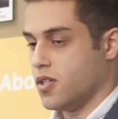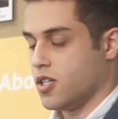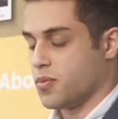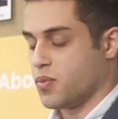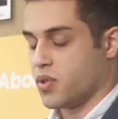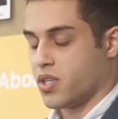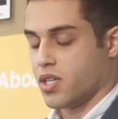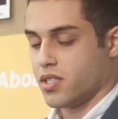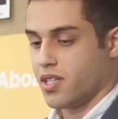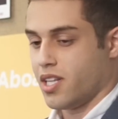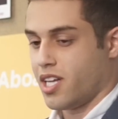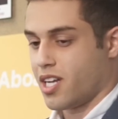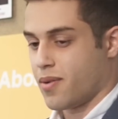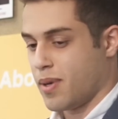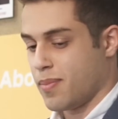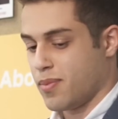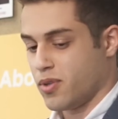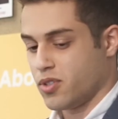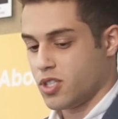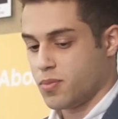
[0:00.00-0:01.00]
Yes, because a lot
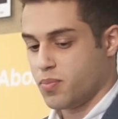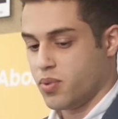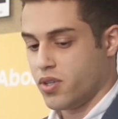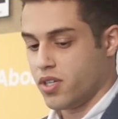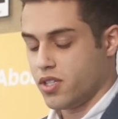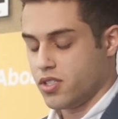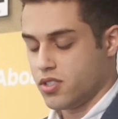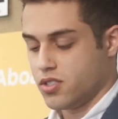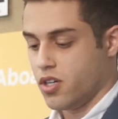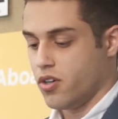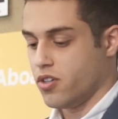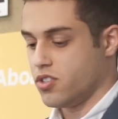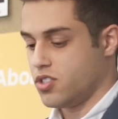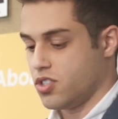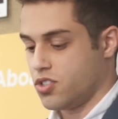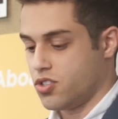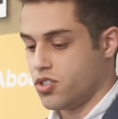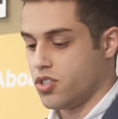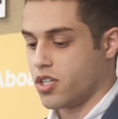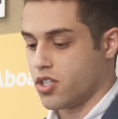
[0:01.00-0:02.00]
of people just put it, you know, and
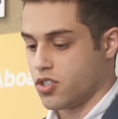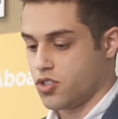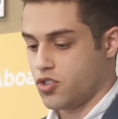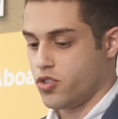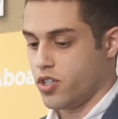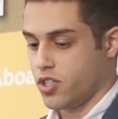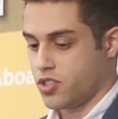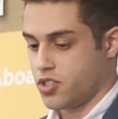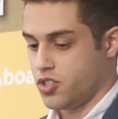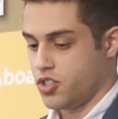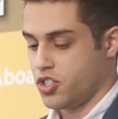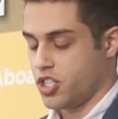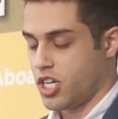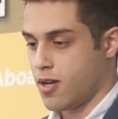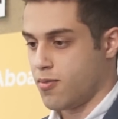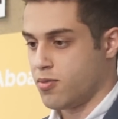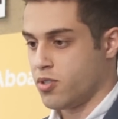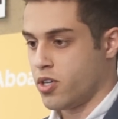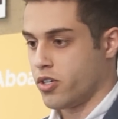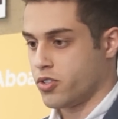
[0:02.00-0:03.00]
just to the construction
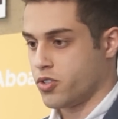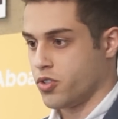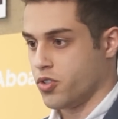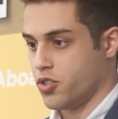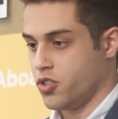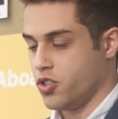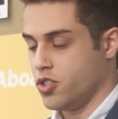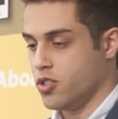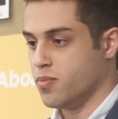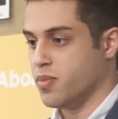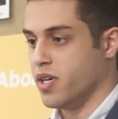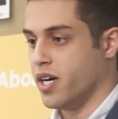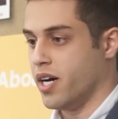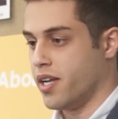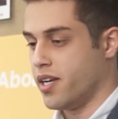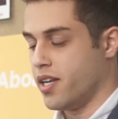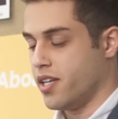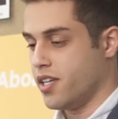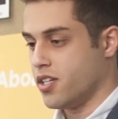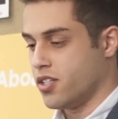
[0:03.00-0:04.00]
jobs also too.
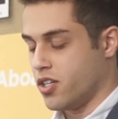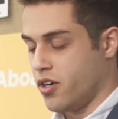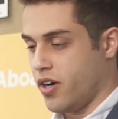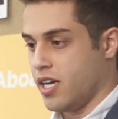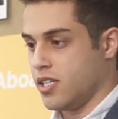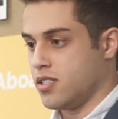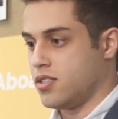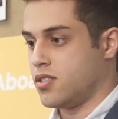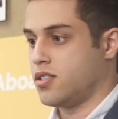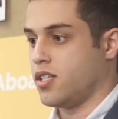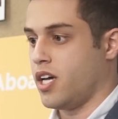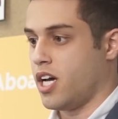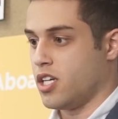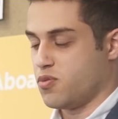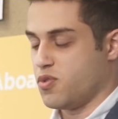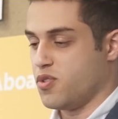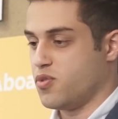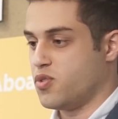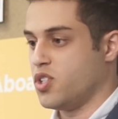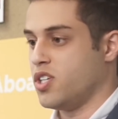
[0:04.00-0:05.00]
But you know, as
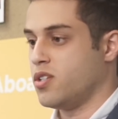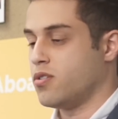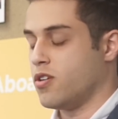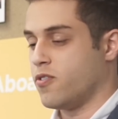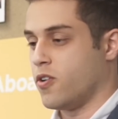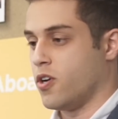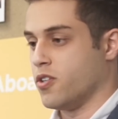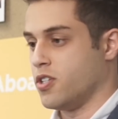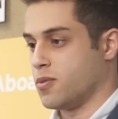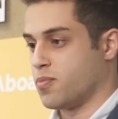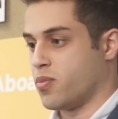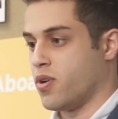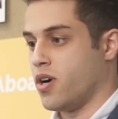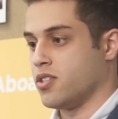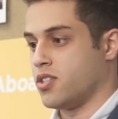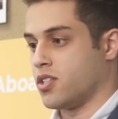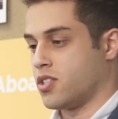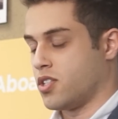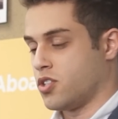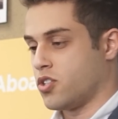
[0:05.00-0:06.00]
as we've seen with all these
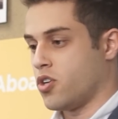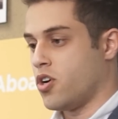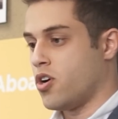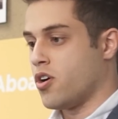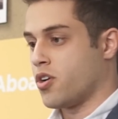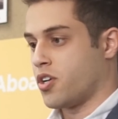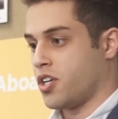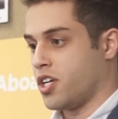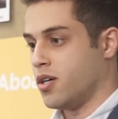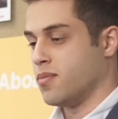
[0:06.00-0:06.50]
projects, this all